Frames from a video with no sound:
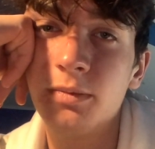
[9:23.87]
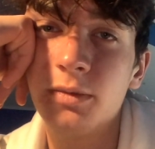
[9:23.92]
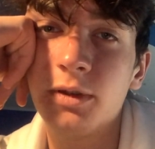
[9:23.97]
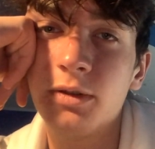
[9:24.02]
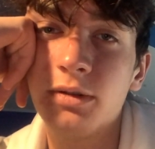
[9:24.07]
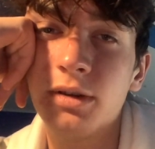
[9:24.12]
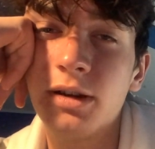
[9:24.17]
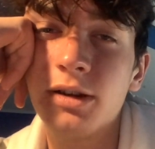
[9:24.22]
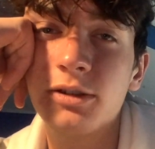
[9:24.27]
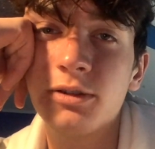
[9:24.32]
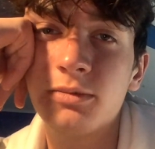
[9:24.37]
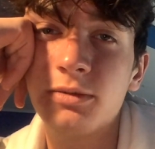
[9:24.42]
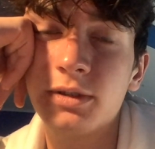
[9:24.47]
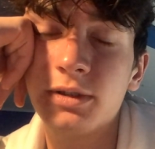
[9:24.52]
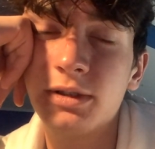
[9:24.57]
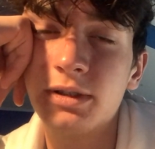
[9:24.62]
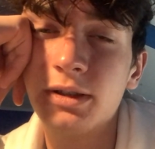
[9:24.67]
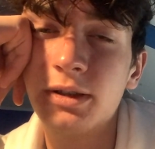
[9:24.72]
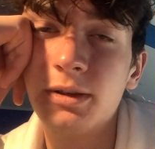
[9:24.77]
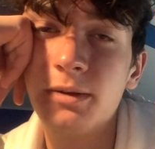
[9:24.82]
The correct answer was
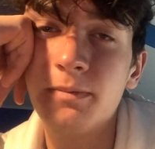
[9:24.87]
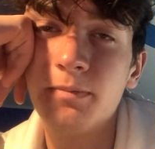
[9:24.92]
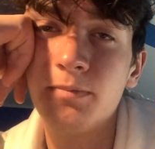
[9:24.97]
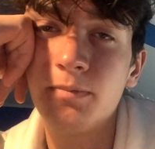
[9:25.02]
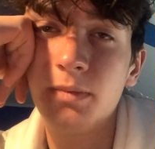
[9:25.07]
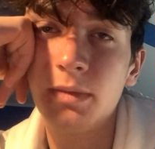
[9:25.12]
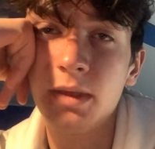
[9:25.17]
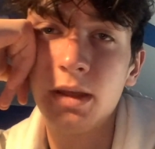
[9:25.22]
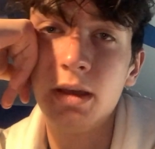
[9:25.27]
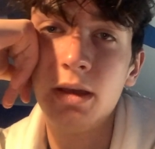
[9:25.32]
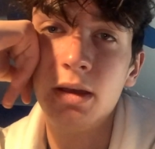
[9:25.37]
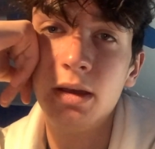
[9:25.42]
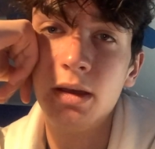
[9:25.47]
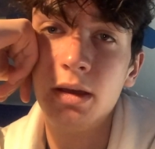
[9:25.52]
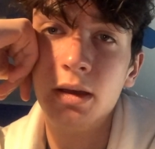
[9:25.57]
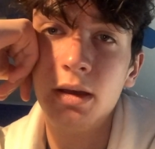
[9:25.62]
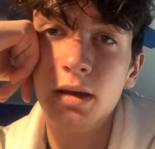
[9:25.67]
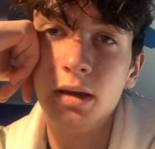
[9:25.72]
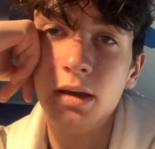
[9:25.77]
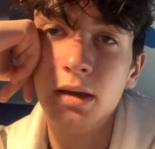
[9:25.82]
C.
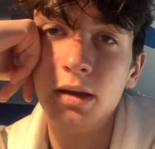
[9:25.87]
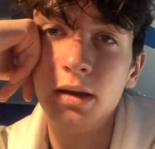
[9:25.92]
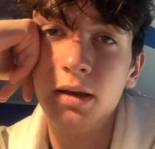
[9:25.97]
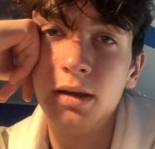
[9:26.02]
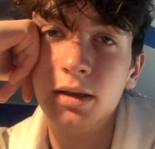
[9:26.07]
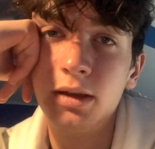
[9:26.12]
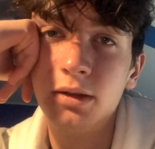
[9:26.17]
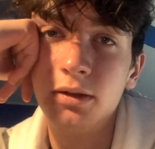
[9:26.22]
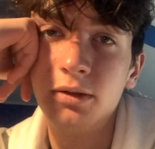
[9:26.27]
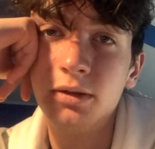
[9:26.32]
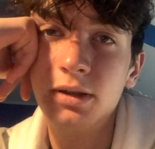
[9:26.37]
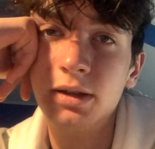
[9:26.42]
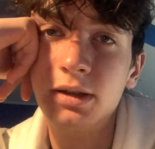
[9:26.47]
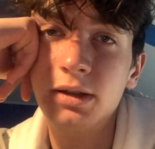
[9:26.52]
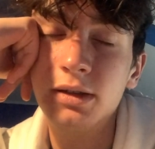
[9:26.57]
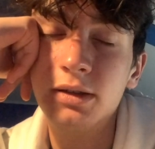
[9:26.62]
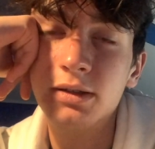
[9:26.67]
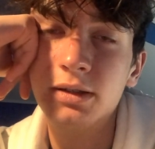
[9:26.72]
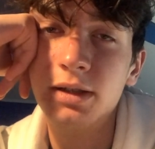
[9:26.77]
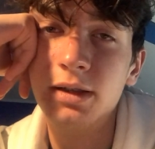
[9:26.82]

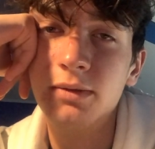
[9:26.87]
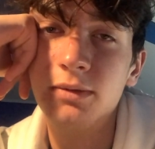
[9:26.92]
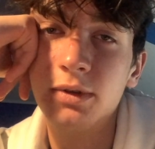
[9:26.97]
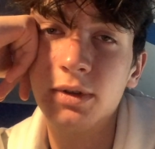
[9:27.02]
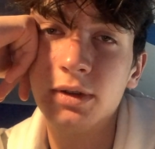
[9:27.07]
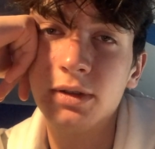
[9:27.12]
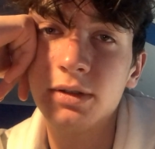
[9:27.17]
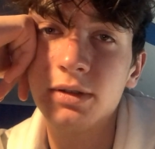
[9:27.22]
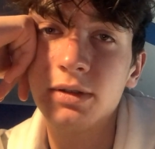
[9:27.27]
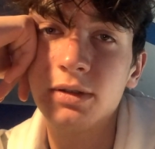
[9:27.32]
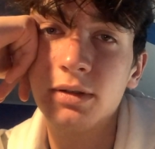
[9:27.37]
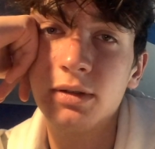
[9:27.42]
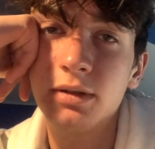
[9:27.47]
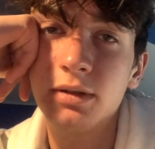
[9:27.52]
Yellow-leaded seedlings.